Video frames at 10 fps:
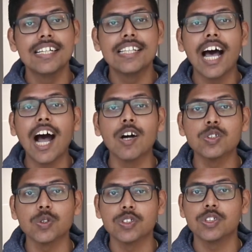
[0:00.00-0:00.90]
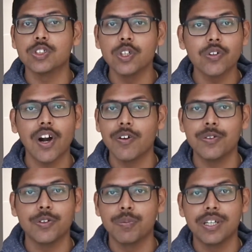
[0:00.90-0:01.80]
The house was so crowded
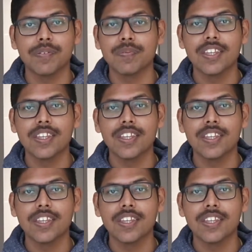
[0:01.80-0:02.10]
for me.